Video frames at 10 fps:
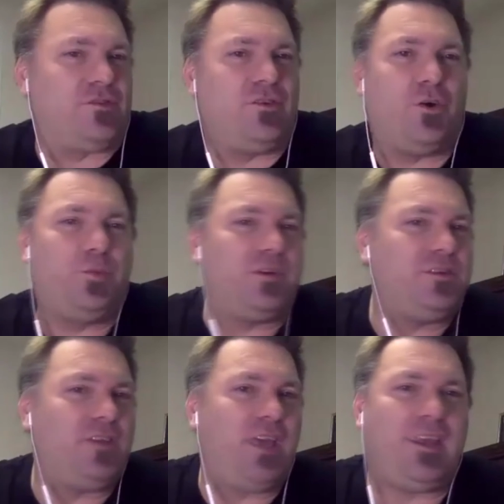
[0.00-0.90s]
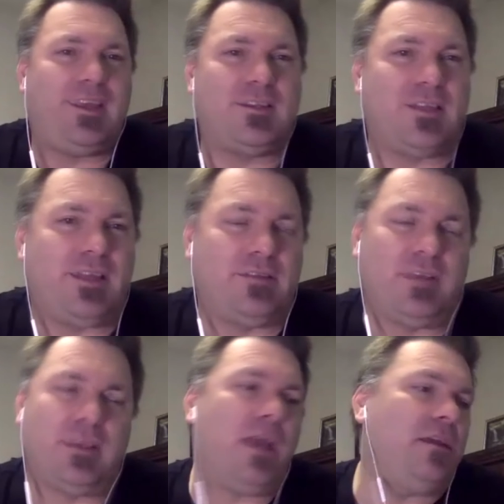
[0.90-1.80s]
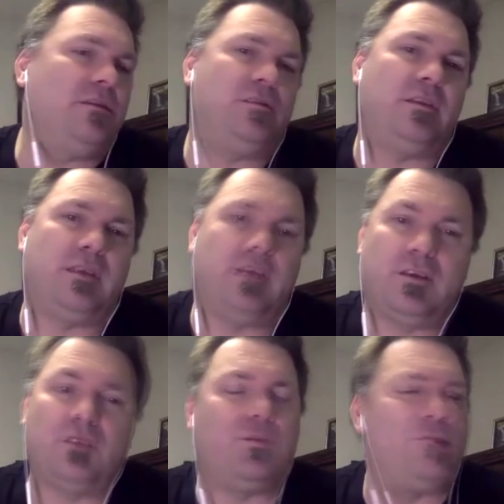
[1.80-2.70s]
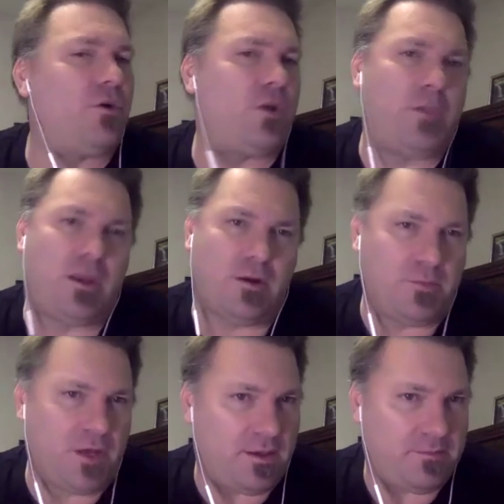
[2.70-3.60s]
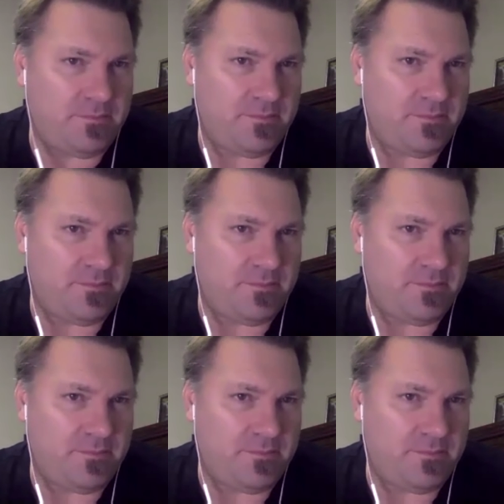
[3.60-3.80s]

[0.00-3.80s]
no percentage, then it's like, here's a deal, because we've already made our money.